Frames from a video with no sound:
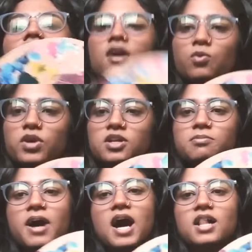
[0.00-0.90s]
a
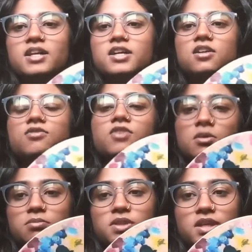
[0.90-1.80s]
wooden palette
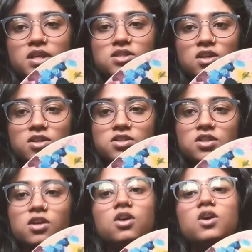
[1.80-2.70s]
from Blix
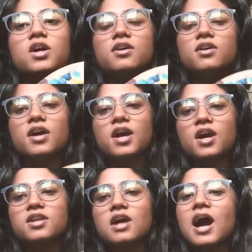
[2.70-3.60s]
also,
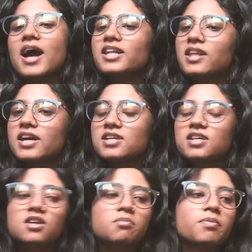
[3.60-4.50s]
and I like
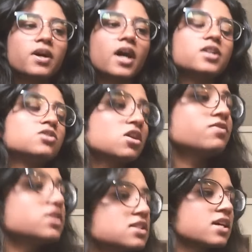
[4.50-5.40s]
it, but I do have
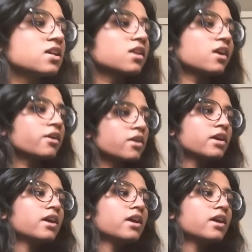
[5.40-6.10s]
to say that